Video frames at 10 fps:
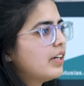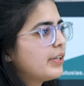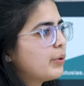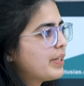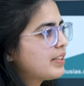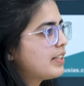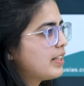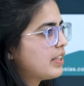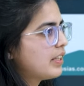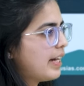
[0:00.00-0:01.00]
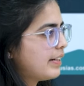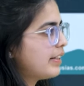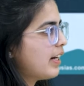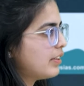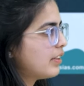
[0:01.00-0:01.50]
US and
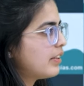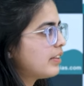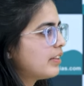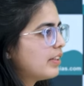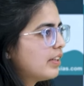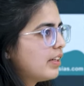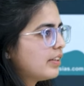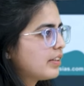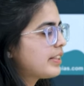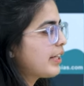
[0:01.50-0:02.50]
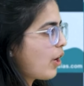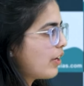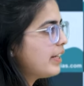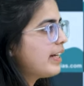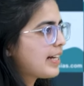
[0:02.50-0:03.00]
the
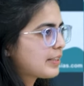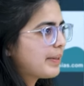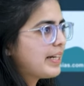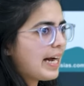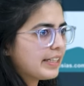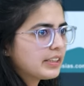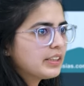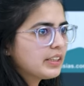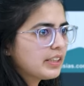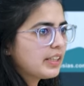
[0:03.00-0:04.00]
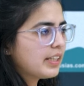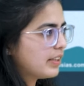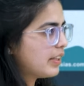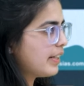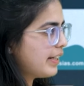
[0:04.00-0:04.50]
security has been heightened
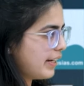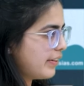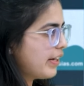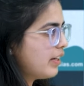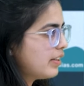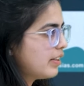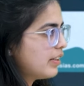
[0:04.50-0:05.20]
in that area.